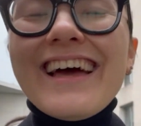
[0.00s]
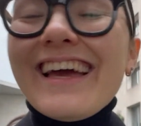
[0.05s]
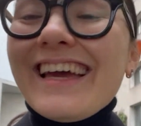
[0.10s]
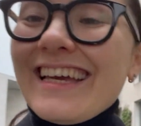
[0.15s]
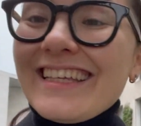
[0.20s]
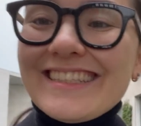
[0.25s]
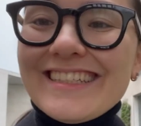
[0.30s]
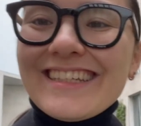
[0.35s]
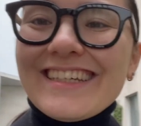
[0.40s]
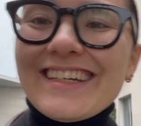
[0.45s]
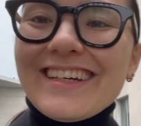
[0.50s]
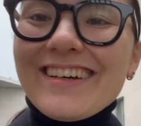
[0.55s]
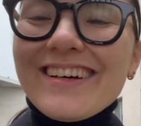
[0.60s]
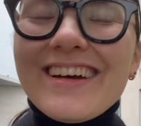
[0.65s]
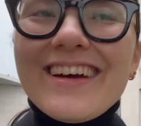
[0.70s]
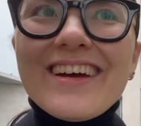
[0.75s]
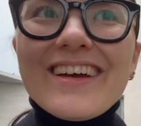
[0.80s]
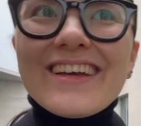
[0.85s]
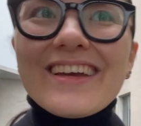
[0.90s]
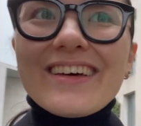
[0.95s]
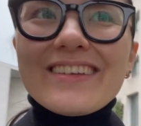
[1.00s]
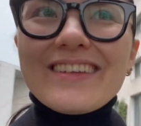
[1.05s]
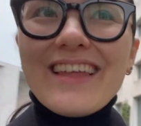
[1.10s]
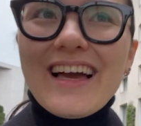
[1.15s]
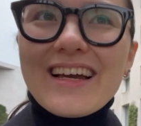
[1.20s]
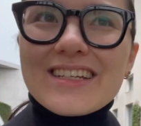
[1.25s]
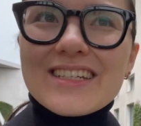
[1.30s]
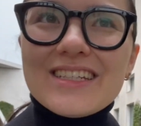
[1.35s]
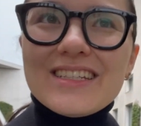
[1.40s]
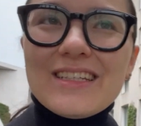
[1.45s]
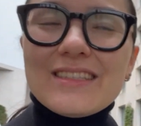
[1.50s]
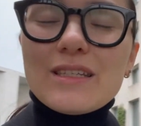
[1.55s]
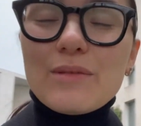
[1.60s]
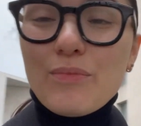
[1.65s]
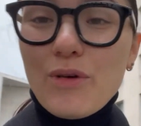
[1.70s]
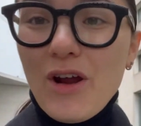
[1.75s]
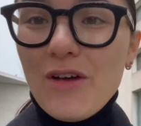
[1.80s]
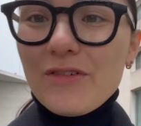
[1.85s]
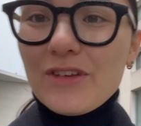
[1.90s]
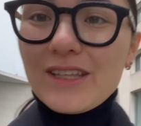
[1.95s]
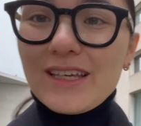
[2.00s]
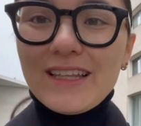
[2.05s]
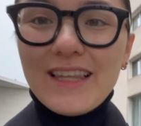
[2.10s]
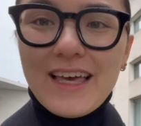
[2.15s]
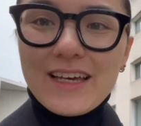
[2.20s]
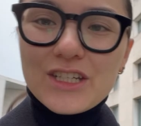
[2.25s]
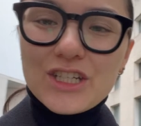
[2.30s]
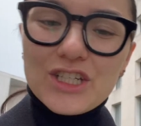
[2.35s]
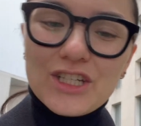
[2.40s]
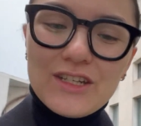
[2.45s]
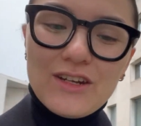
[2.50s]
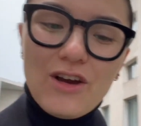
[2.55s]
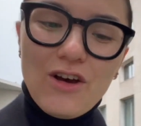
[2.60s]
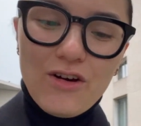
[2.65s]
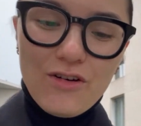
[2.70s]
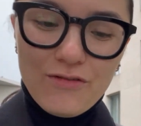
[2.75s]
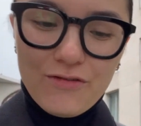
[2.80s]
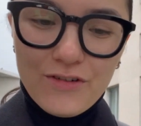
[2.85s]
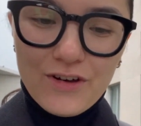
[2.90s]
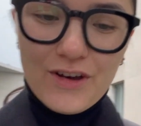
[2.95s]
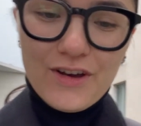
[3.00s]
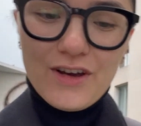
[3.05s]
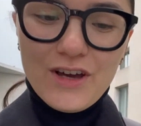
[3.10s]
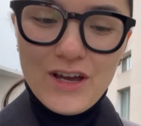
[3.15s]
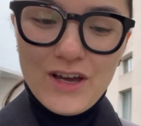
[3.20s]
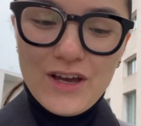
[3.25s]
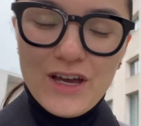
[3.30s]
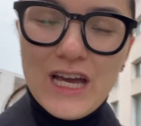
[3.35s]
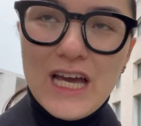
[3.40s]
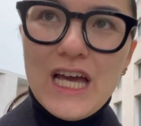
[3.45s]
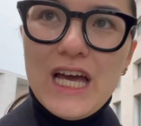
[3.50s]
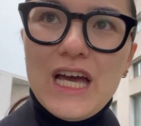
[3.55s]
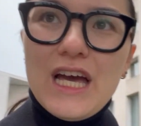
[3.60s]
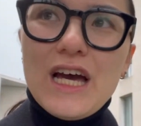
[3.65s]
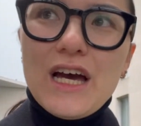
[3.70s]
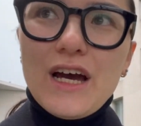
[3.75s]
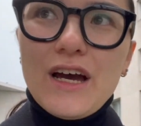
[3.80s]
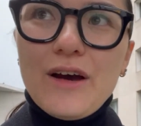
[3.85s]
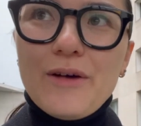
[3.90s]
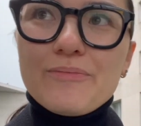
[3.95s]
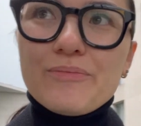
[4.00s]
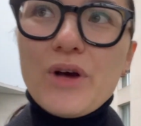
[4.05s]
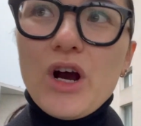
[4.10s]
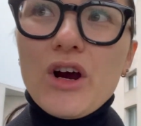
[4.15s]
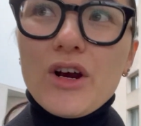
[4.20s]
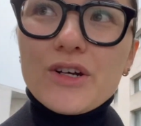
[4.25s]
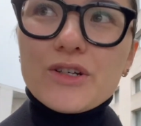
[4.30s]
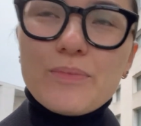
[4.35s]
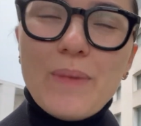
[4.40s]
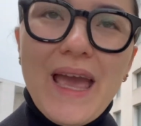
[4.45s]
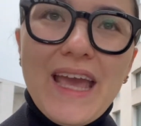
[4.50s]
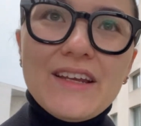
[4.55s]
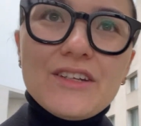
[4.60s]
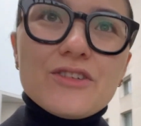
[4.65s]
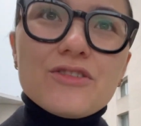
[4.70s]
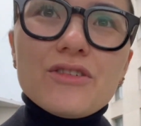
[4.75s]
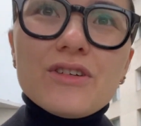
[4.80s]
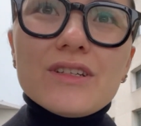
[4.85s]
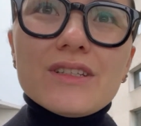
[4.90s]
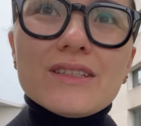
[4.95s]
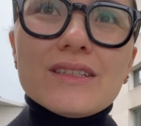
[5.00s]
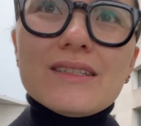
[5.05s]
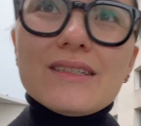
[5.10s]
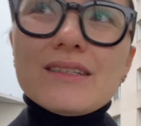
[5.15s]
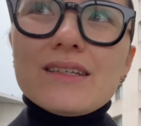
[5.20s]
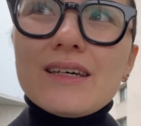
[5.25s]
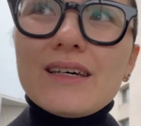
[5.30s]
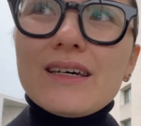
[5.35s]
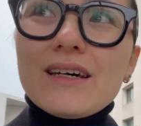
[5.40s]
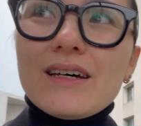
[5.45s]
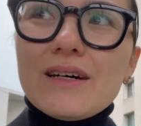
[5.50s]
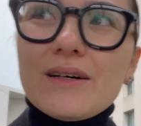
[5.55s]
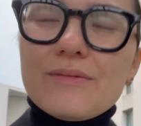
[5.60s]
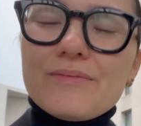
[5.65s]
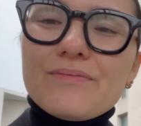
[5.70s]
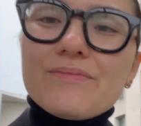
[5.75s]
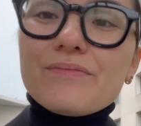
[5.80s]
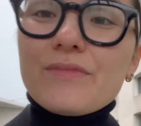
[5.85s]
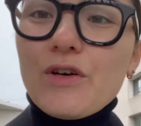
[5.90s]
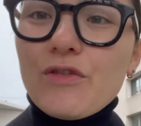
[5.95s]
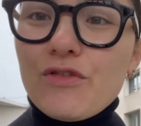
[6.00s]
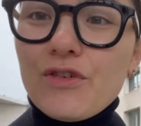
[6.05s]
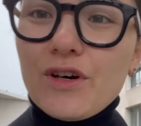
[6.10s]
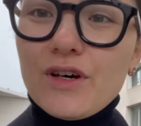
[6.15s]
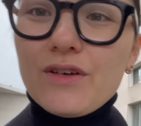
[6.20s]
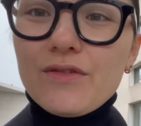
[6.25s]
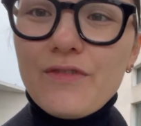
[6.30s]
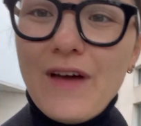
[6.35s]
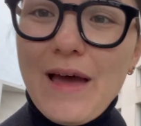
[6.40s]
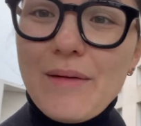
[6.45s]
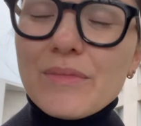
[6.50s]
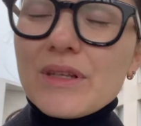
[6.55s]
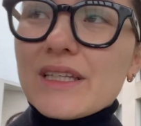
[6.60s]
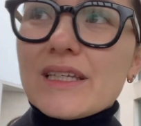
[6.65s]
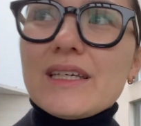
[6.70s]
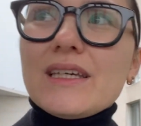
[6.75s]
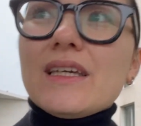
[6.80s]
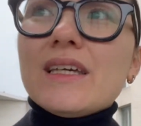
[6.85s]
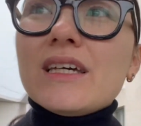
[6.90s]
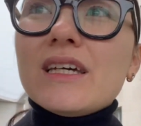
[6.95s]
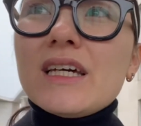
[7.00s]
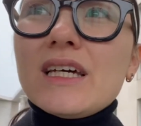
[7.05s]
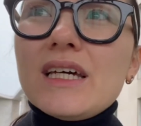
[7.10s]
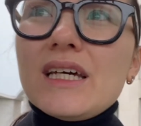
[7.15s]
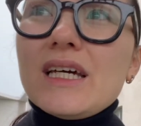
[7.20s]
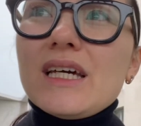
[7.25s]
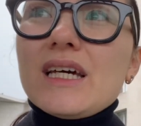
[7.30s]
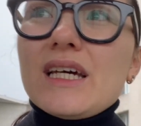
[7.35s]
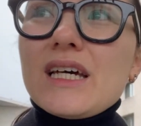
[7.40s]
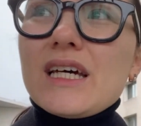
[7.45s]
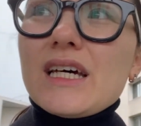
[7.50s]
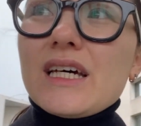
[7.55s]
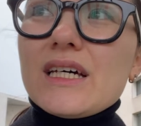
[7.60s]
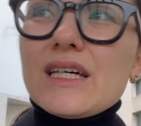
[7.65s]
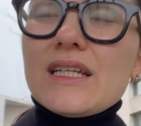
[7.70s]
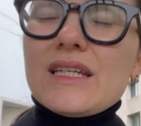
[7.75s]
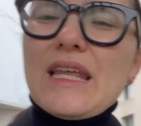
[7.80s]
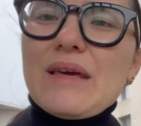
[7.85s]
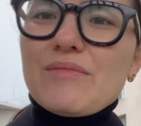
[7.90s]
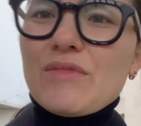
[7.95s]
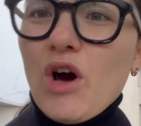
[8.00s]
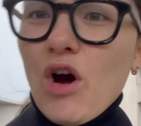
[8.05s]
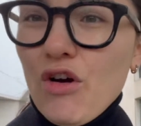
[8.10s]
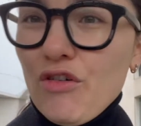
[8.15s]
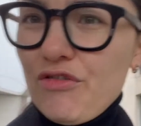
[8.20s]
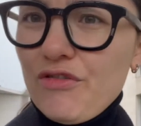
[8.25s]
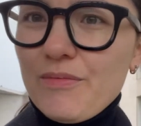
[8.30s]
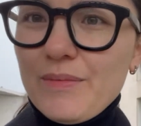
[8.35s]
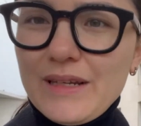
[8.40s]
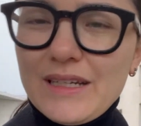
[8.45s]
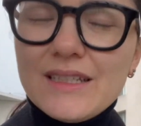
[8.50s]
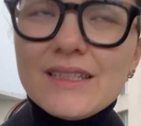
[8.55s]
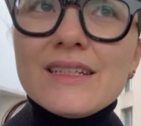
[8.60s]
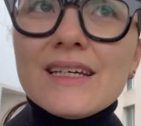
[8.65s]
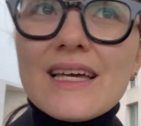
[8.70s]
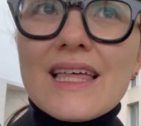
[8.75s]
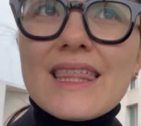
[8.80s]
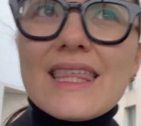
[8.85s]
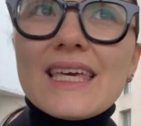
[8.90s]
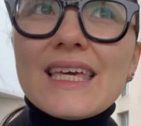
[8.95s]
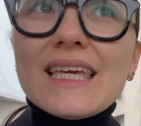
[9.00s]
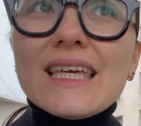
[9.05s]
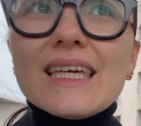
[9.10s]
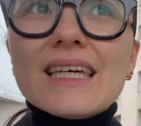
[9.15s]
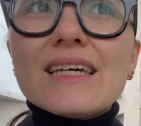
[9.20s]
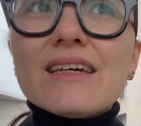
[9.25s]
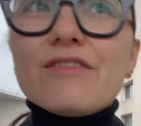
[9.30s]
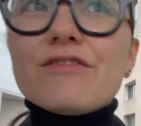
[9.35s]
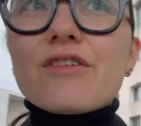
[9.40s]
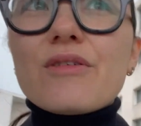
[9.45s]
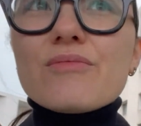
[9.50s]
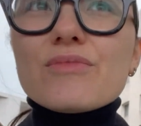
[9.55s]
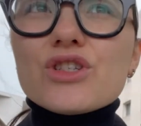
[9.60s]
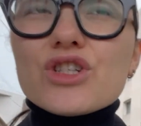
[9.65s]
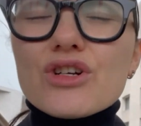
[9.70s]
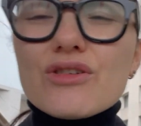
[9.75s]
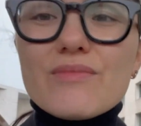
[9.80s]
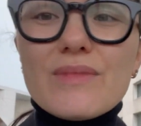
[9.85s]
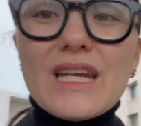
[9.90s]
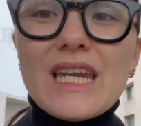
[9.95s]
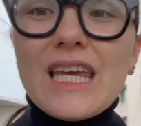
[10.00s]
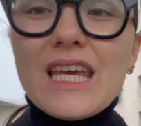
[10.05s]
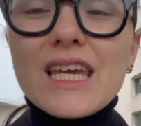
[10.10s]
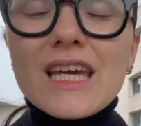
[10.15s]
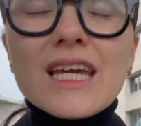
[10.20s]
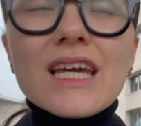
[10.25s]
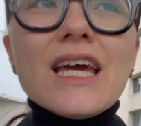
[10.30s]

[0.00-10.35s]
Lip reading: It's a collection, it's a private collection of art patrons of a family named Hoffmann, I think, from Germany.